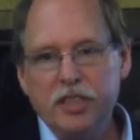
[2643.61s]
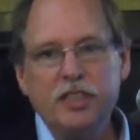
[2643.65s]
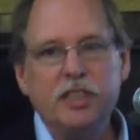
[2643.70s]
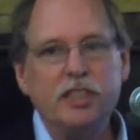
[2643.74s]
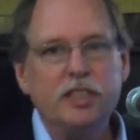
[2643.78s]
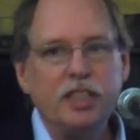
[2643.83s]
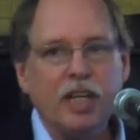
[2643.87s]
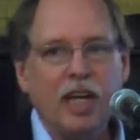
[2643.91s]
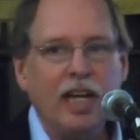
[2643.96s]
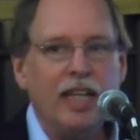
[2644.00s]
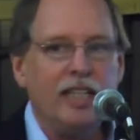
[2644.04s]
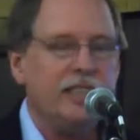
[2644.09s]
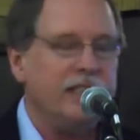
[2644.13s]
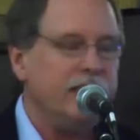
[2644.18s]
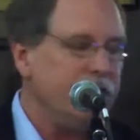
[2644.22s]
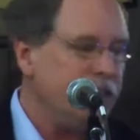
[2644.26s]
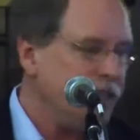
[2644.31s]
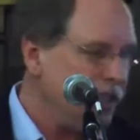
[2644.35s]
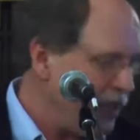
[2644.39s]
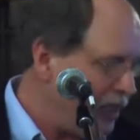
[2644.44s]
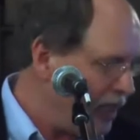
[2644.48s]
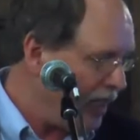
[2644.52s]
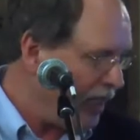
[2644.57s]
This is
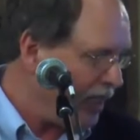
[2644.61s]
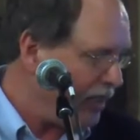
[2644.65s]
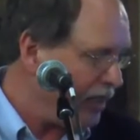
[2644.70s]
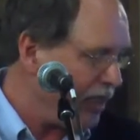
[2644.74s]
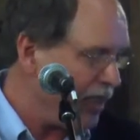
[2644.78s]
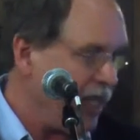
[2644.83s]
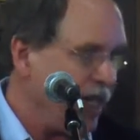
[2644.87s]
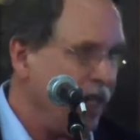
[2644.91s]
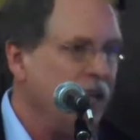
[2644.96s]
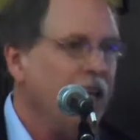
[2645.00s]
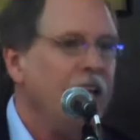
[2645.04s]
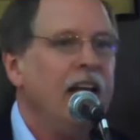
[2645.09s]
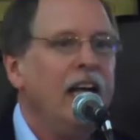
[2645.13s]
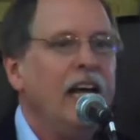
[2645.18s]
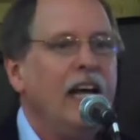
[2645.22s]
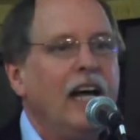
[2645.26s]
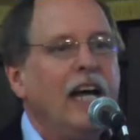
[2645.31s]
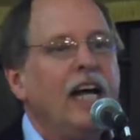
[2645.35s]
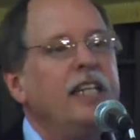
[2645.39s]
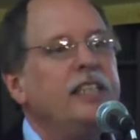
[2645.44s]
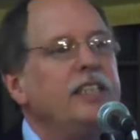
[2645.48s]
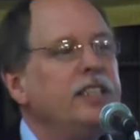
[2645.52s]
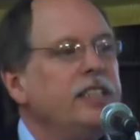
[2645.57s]
ICCAs again.
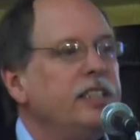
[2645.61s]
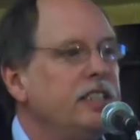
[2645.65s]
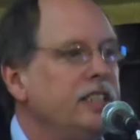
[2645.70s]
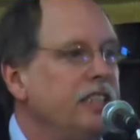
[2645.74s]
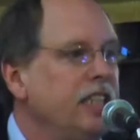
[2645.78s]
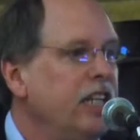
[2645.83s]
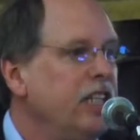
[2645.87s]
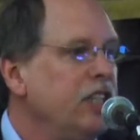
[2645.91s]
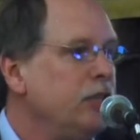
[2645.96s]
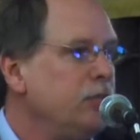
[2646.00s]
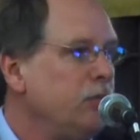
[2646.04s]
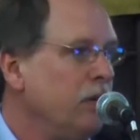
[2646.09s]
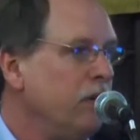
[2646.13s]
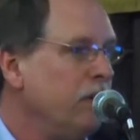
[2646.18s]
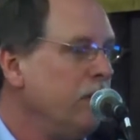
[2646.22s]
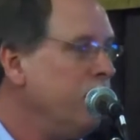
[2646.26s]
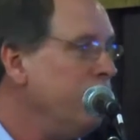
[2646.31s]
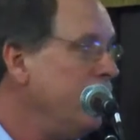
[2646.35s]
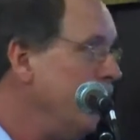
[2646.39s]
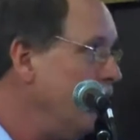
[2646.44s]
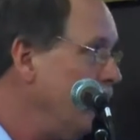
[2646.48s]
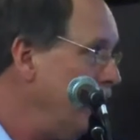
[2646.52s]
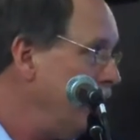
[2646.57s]
ICCAs were
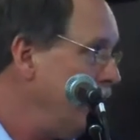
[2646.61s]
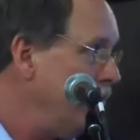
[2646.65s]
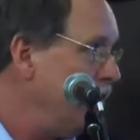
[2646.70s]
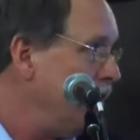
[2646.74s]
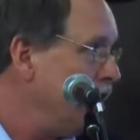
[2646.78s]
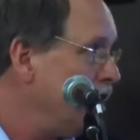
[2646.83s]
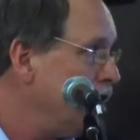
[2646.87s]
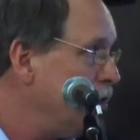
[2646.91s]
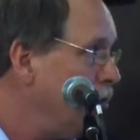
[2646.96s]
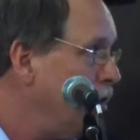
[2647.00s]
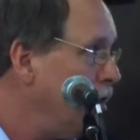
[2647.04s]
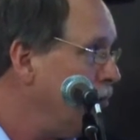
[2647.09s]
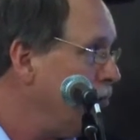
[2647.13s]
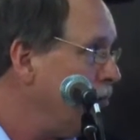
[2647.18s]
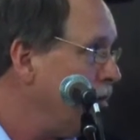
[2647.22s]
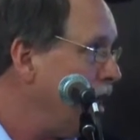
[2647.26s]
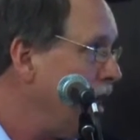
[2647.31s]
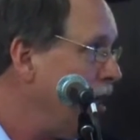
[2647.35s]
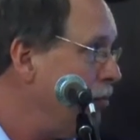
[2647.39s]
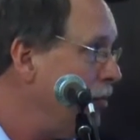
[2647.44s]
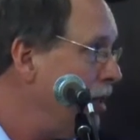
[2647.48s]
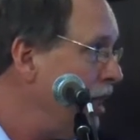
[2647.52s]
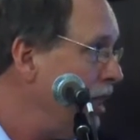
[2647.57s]
very visible and
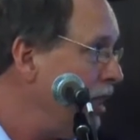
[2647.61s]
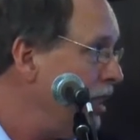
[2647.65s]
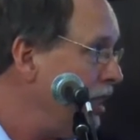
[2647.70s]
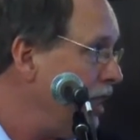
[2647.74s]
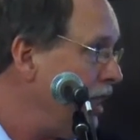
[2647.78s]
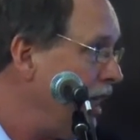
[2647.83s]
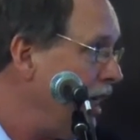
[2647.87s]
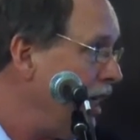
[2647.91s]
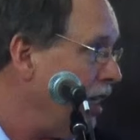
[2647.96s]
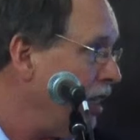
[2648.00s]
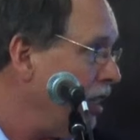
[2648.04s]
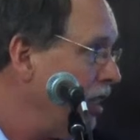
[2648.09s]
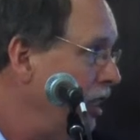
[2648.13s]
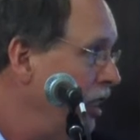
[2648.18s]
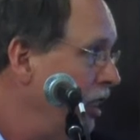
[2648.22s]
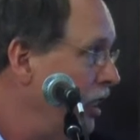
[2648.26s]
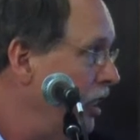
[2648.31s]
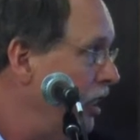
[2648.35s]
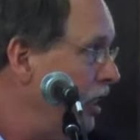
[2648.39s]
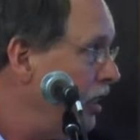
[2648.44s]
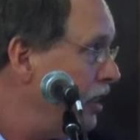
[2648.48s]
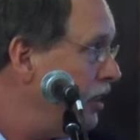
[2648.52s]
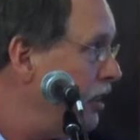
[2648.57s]
prominent at
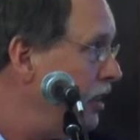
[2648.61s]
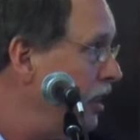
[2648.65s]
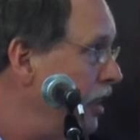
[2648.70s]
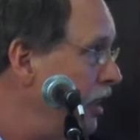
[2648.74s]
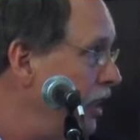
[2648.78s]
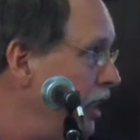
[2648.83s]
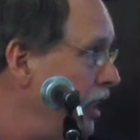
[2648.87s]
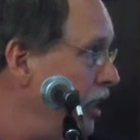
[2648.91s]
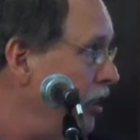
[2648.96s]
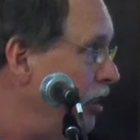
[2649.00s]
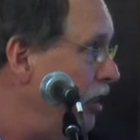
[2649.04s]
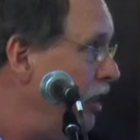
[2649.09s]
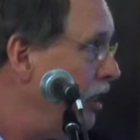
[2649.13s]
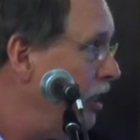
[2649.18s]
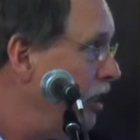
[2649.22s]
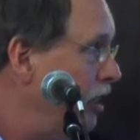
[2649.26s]
Sydney.